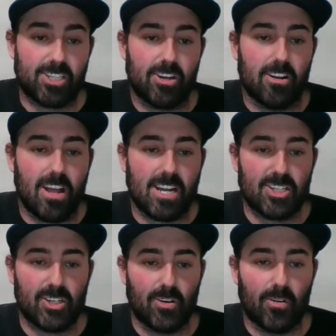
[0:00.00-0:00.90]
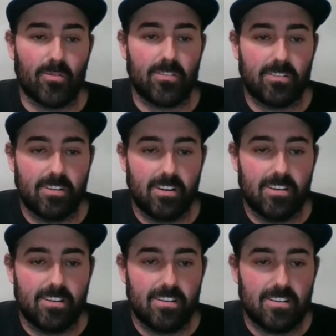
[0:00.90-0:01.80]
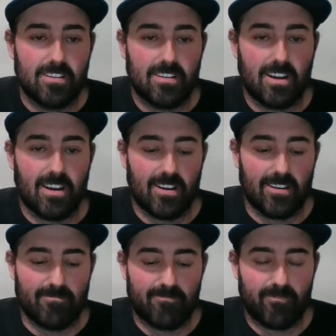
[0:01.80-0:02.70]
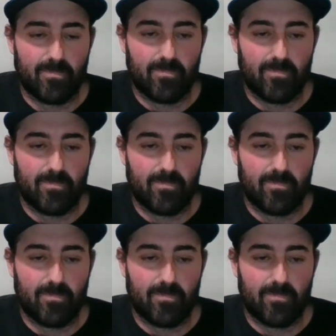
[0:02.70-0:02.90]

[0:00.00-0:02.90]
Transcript: actually, our last show, uh,